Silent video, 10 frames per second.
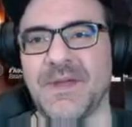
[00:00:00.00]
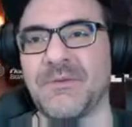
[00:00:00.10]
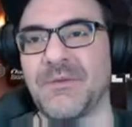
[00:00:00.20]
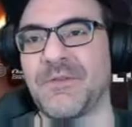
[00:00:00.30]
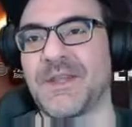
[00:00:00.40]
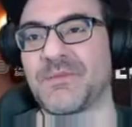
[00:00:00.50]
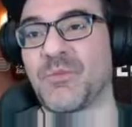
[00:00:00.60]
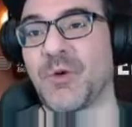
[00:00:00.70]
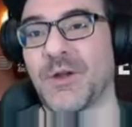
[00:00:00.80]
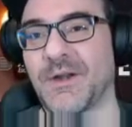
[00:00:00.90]
I would have liked
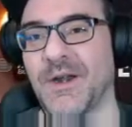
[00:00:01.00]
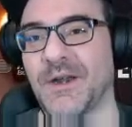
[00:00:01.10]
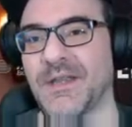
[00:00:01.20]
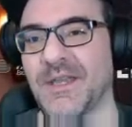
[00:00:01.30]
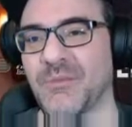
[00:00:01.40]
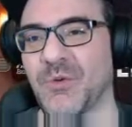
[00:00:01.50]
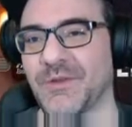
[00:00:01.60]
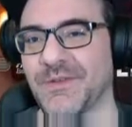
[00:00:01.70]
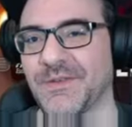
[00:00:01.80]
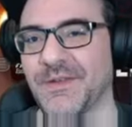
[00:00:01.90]
more arcade
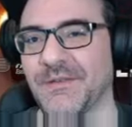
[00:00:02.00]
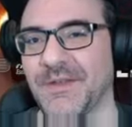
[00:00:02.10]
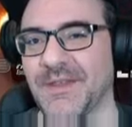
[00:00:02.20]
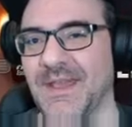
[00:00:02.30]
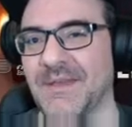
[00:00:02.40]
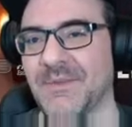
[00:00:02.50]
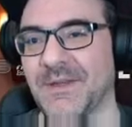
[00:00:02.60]
ports and stuff like that.